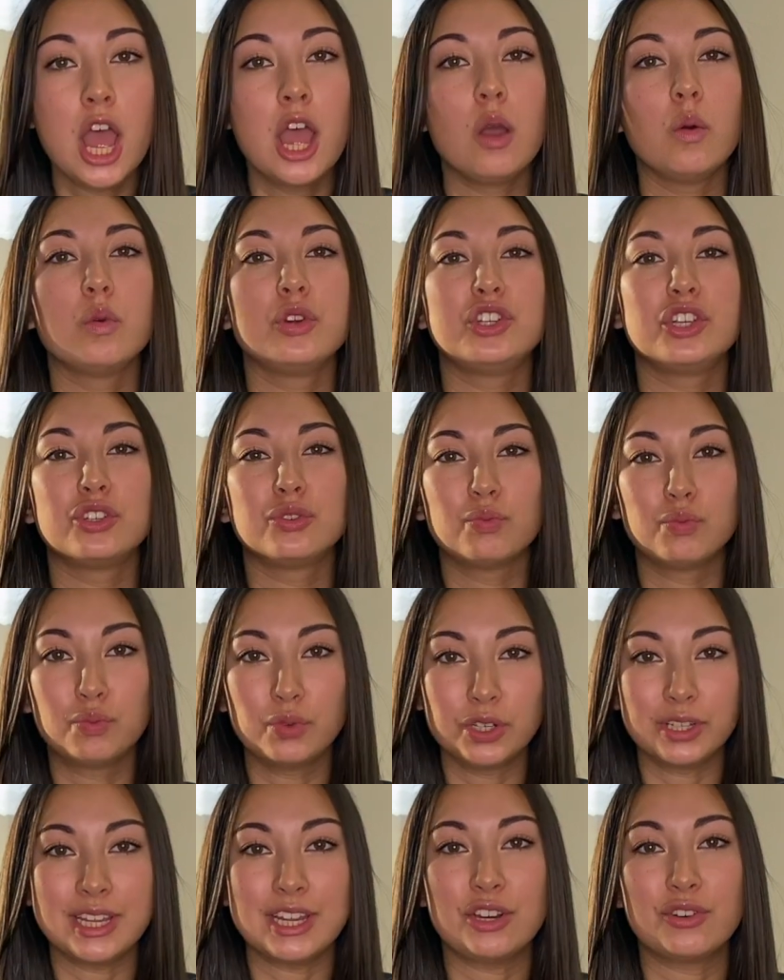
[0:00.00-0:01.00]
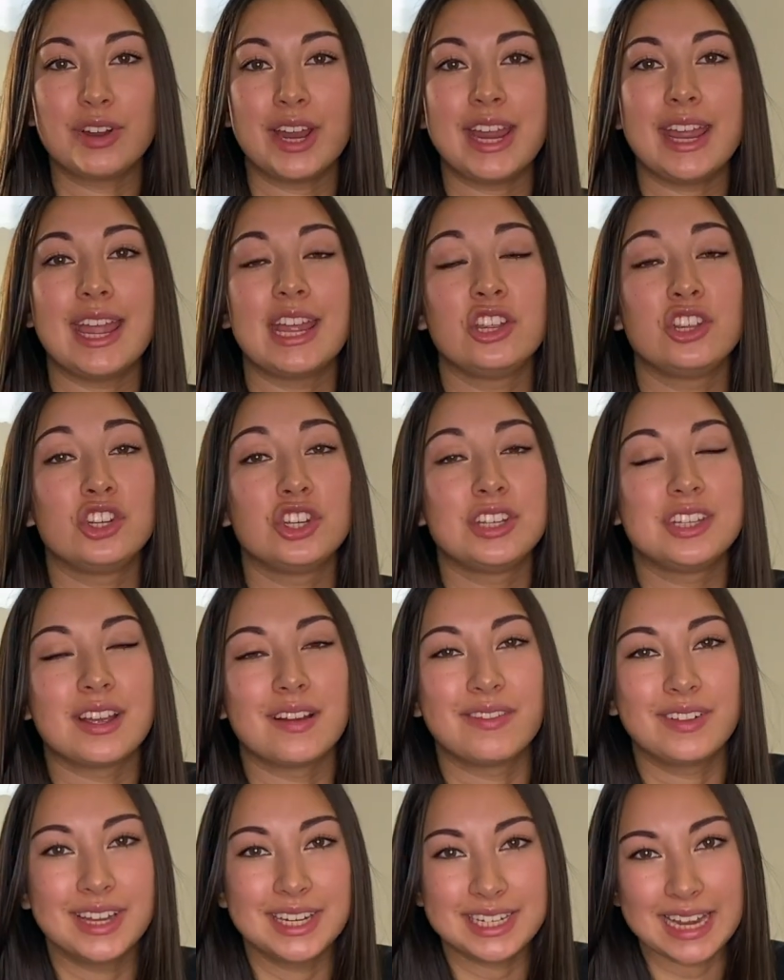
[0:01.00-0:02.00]
which is really great, and you should
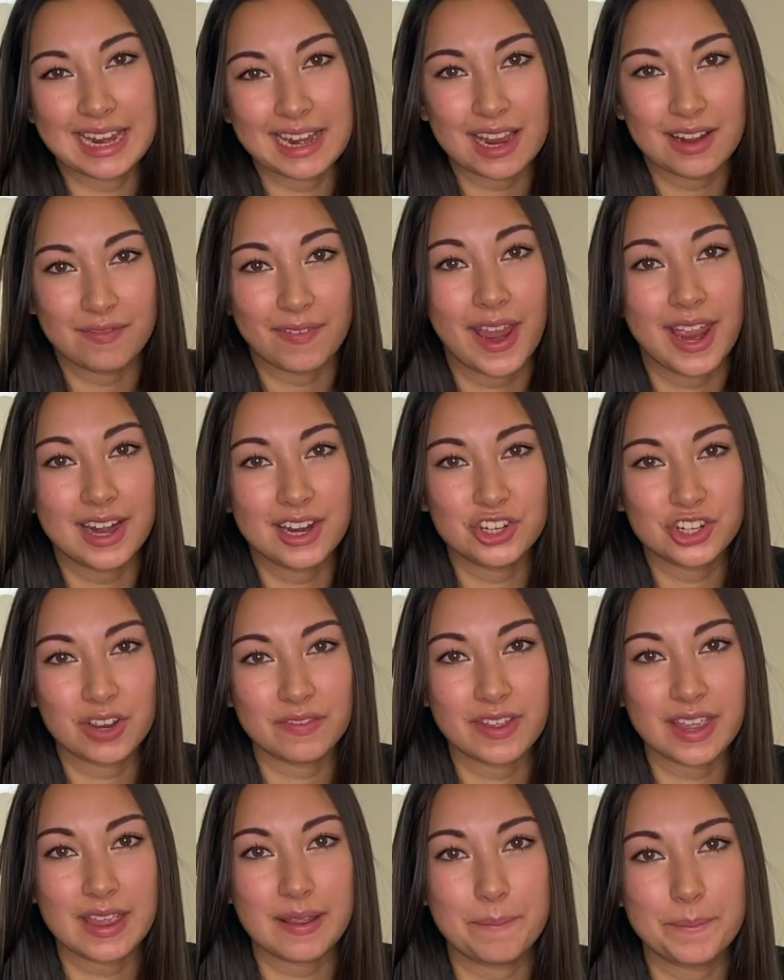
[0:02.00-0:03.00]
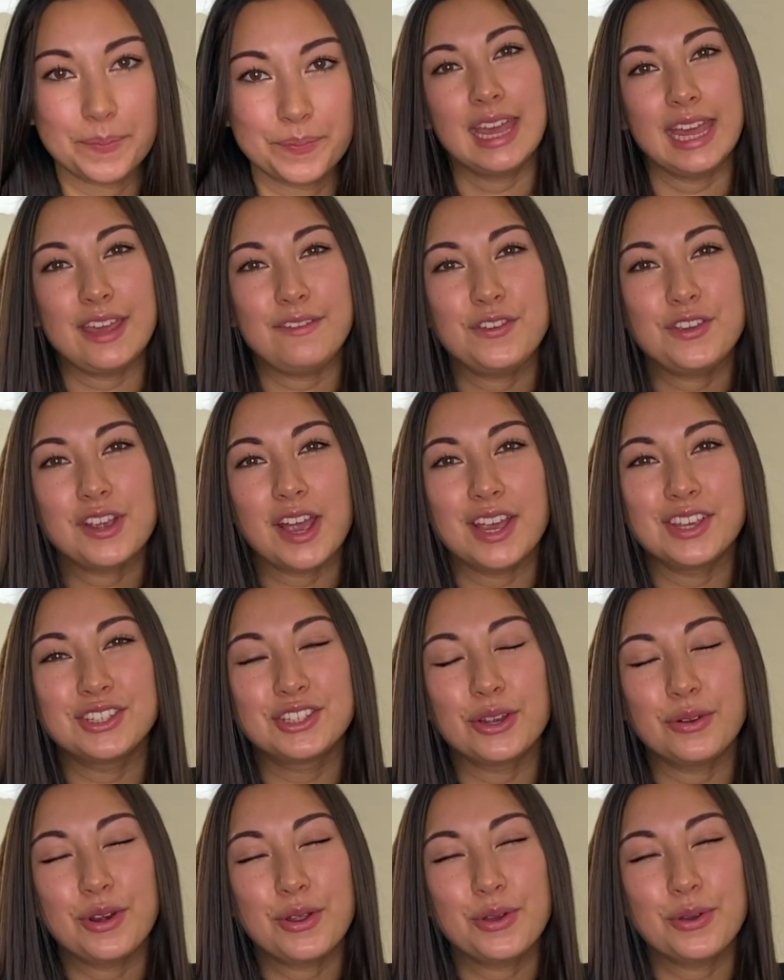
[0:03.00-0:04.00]
definitely take advantage of it. If you guys
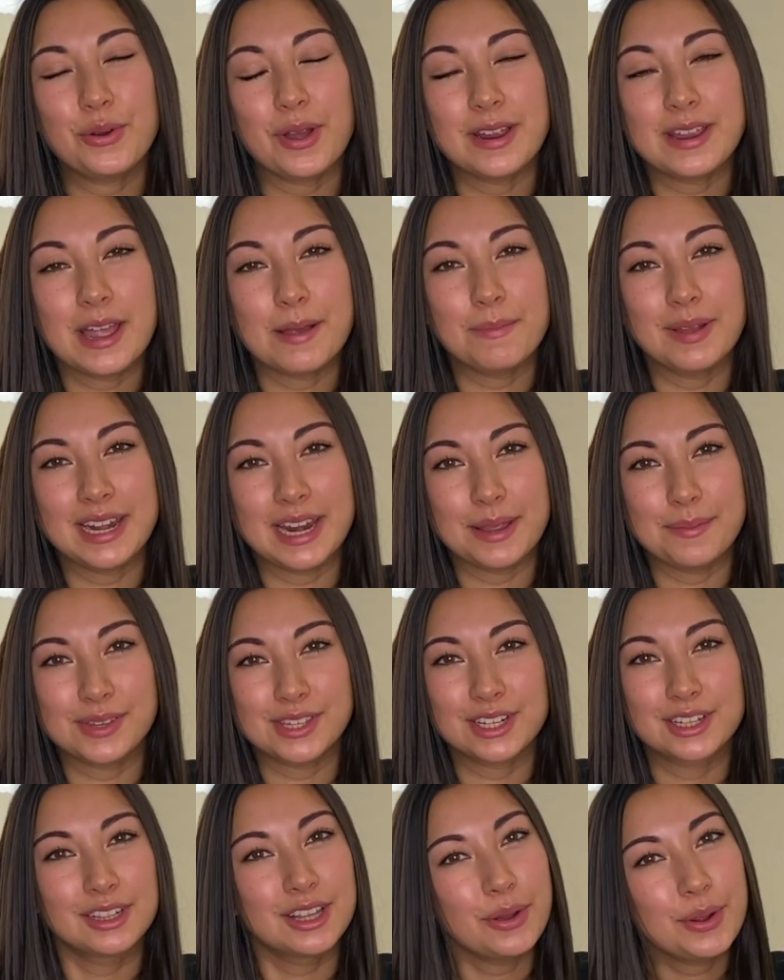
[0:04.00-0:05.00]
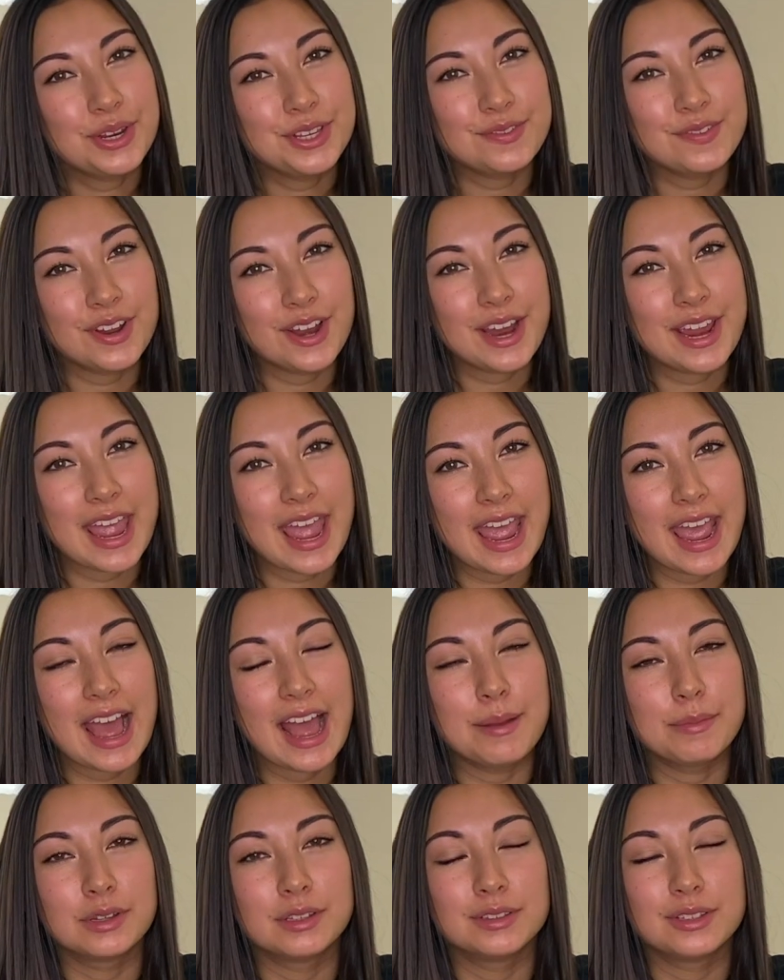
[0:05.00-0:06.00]
don't know who I am, my name is Chloe DeVerrier.
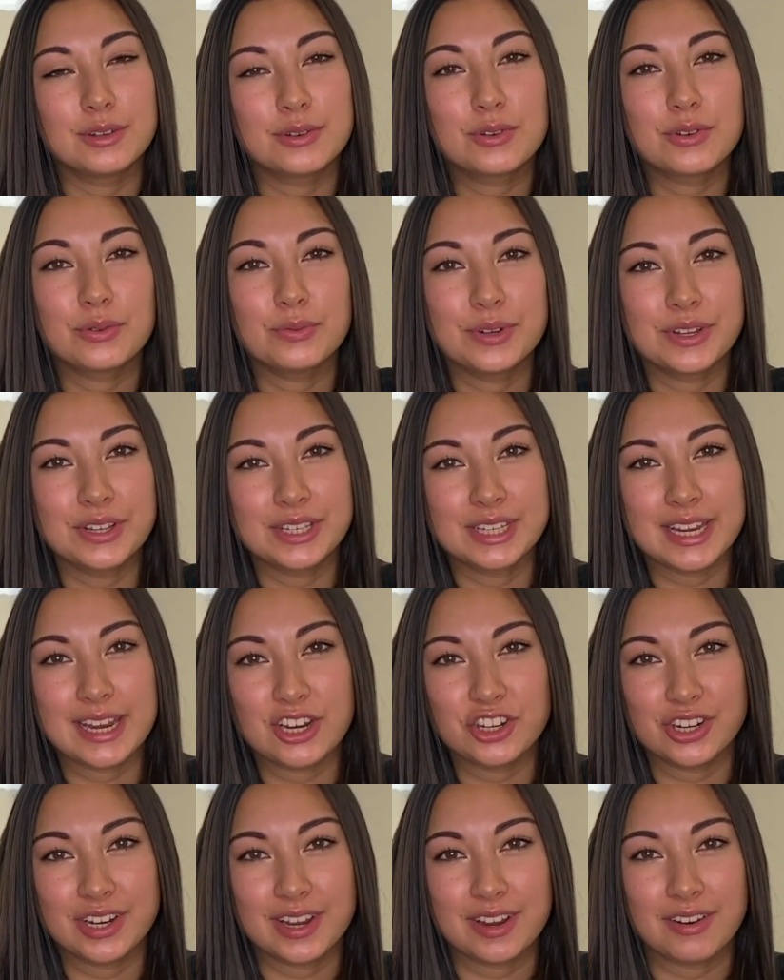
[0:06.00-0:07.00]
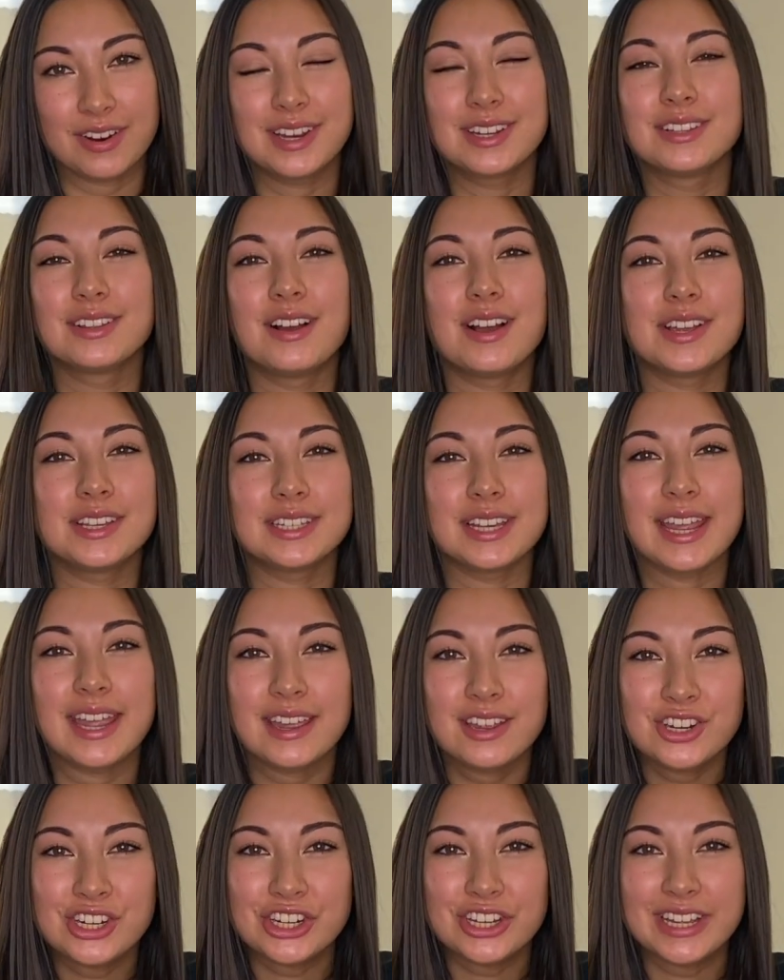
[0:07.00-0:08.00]
I'm a local real estate agent here in Los
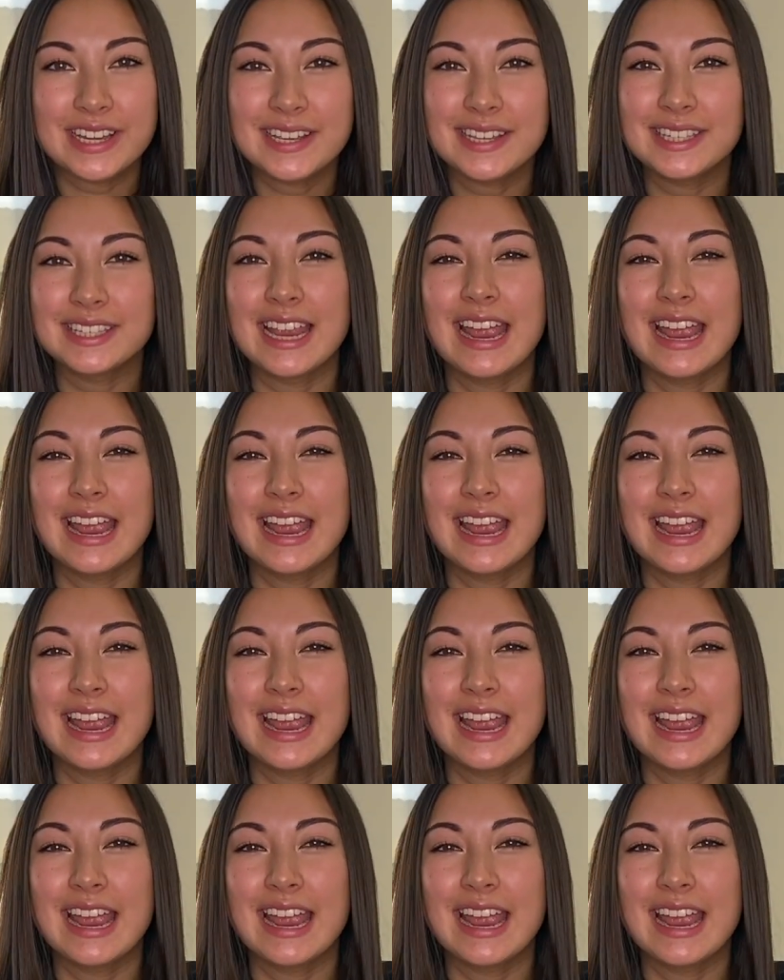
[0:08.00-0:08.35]
Angeles.